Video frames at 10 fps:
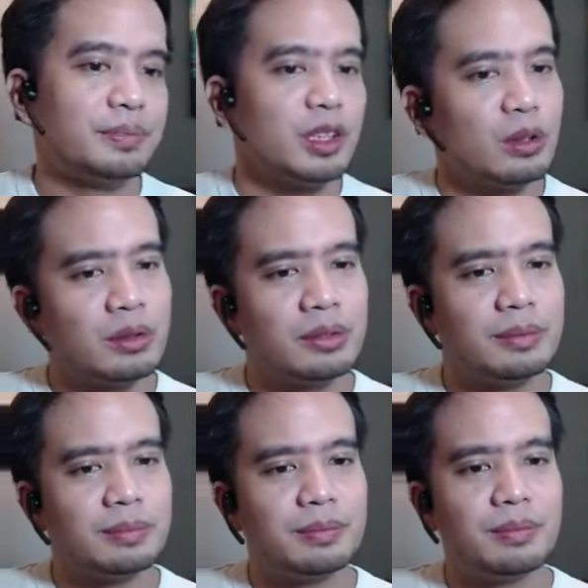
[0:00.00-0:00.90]
itong
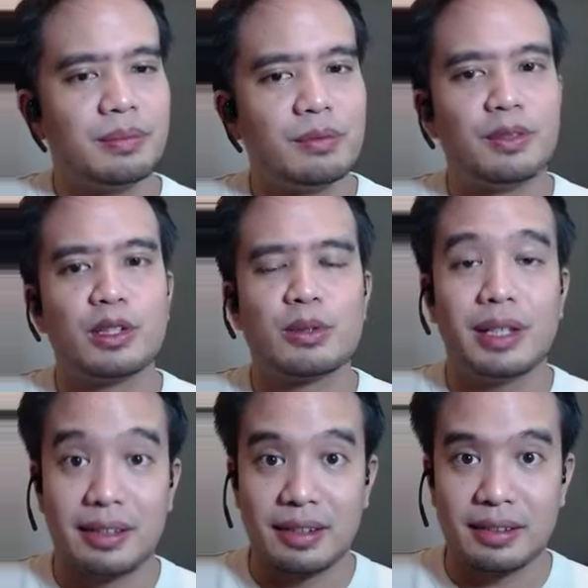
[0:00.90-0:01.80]
virtual
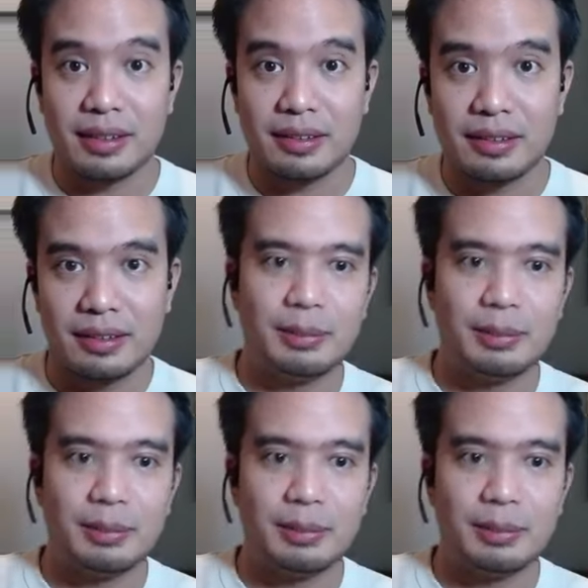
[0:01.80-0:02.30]
assistants,